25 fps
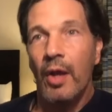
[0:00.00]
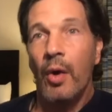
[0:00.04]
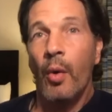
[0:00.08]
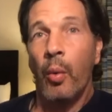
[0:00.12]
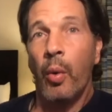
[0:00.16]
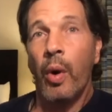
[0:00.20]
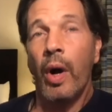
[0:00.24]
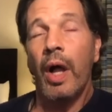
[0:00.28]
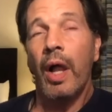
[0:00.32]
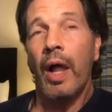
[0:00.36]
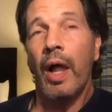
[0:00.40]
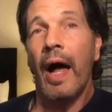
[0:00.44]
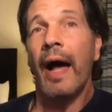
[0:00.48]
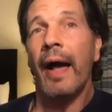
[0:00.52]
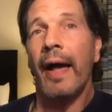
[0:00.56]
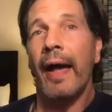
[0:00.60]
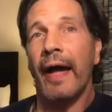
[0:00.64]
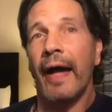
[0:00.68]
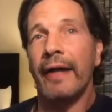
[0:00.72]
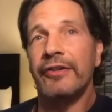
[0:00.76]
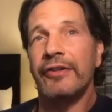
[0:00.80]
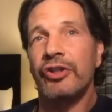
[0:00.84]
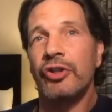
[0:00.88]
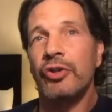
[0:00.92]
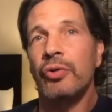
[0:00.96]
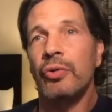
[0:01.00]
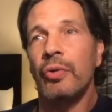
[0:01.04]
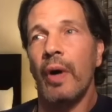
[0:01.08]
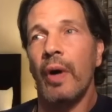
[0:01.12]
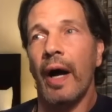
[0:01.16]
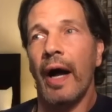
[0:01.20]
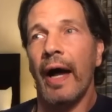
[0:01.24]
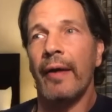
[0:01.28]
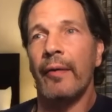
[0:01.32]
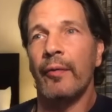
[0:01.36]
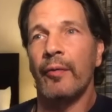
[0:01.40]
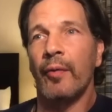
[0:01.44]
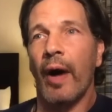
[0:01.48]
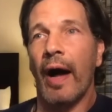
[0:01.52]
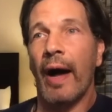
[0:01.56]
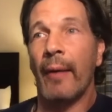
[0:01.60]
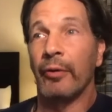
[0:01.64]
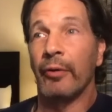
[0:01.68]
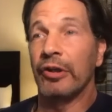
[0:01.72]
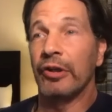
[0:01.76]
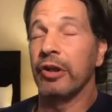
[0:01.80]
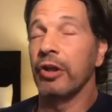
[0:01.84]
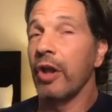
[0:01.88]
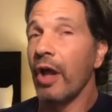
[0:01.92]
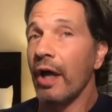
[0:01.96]
Well, I knew I
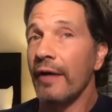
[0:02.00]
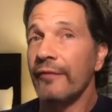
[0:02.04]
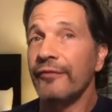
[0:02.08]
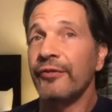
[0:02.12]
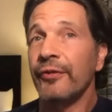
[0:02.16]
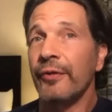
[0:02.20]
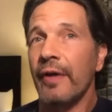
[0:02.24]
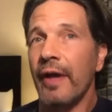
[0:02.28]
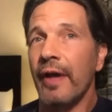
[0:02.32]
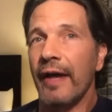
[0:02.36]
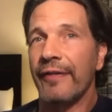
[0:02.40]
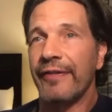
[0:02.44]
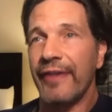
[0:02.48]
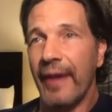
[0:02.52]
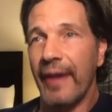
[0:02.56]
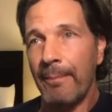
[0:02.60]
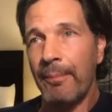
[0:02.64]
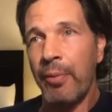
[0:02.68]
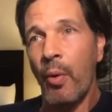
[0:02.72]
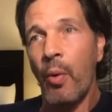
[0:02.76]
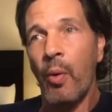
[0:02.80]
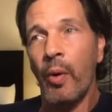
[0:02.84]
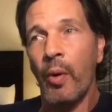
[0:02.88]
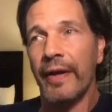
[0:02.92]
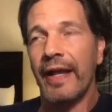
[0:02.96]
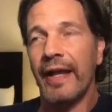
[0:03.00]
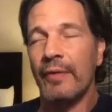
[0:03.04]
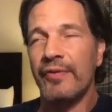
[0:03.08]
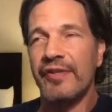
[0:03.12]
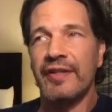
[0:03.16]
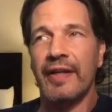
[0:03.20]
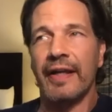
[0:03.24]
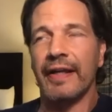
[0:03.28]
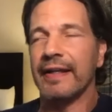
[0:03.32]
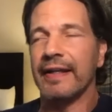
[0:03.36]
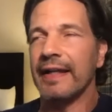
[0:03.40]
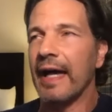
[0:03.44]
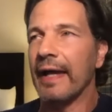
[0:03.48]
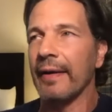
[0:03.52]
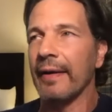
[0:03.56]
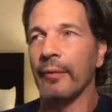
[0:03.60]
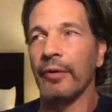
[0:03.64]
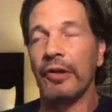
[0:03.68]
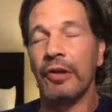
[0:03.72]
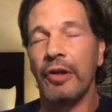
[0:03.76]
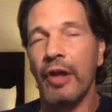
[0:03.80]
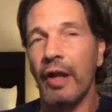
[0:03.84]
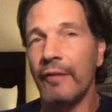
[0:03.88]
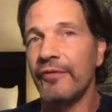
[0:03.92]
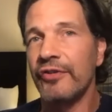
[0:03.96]
would love to. At that point, I was like, God, I would
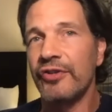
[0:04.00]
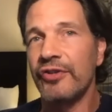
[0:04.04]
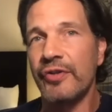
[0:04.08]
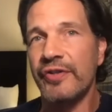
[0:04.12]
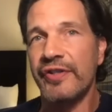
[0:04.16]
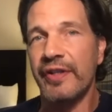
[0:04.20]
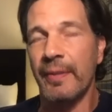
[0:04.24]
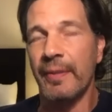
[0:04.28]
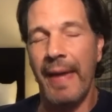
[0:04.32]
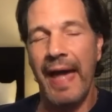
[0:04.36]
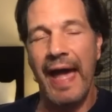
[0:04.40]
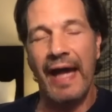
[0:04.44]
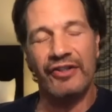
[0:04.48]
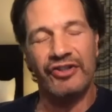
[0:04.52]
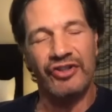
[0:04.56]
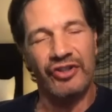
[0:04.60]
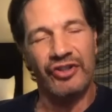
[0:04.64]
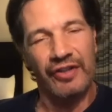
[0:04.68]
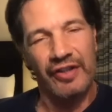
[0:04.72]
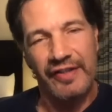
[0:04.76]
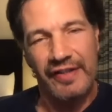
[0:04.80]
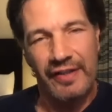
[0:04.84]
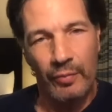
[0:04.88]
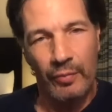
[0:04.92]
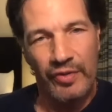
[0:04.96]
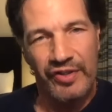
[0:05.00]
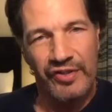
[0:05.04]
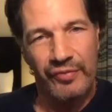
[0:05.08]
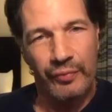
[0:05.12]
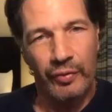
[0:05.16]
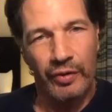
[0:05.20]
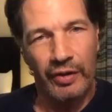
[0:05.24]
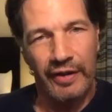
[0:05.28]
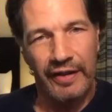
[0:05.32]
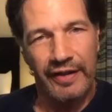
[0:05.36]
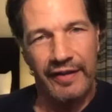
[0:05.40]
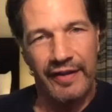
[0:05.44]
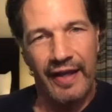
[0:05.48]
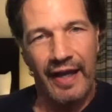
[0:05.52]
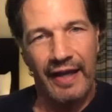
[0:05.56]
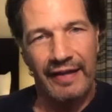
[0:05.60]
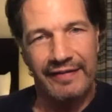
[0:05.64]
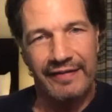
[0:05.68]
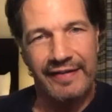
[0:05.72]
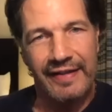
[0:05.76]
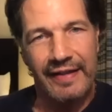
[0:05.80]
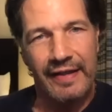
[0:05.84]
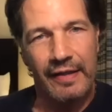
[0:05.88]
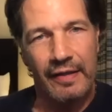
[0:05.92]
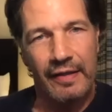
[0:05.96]
love to do some action, because it was really the
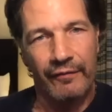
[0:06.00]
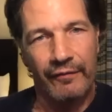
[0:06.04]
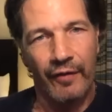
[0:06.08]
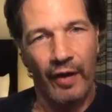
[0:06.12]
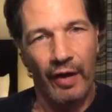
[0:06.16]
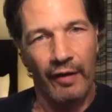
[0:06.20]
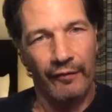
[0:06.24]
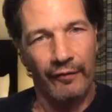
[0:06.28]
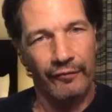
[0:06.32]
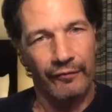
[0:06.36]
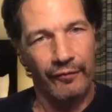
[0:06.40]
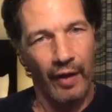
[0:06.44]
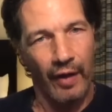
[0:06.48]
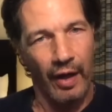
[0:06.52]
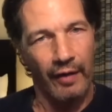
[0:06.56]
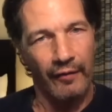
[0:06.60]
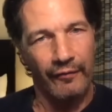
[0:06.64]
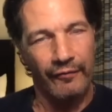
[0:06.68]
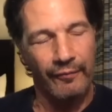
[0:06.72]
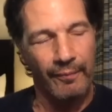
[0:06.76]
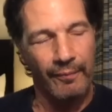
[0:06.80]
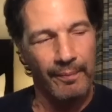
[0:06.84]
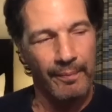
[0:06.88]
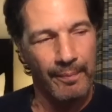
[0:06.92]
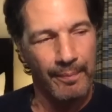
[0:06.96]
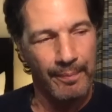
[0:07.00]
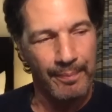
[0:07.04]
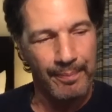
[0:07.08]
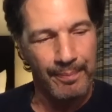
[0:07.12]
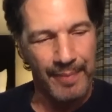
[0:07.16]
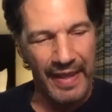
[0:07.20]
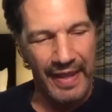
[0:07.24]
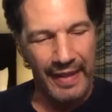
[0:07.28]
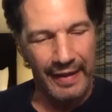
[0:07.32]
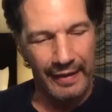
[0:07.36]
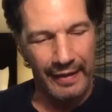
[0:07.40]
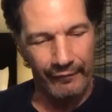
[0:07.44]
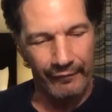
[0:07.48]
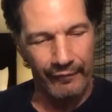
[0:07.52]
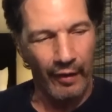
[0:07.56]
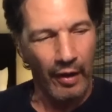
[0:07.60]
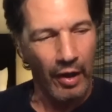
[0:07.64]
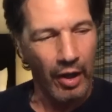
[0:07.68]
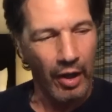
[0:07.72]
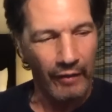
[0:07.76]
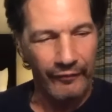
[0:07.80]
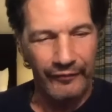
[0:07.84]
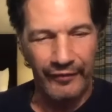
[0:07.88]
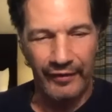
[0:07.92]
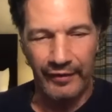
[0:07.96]
idea of being
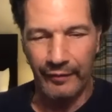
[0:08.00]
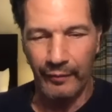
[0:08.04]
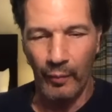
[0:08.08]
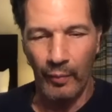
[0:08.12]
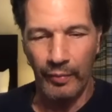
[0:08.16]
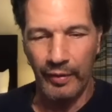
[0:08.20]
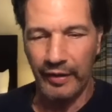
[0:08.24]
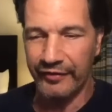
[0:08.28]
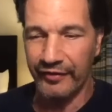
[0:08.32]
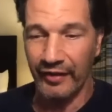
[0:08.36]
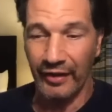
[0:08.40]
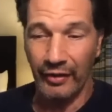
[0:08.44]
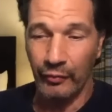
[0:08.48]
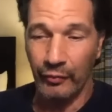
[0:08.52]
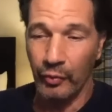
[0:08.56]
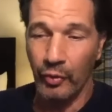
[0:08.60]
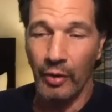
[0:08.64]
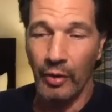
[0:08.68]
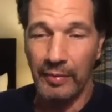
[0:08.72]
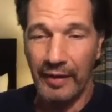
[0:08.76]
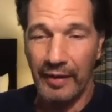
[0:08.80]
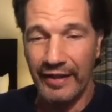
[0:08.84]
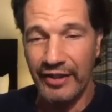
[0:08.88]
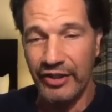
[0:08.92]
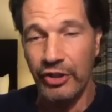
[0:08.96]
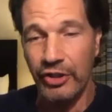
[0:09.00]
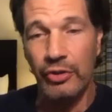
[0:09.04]
involved. And because I grew up like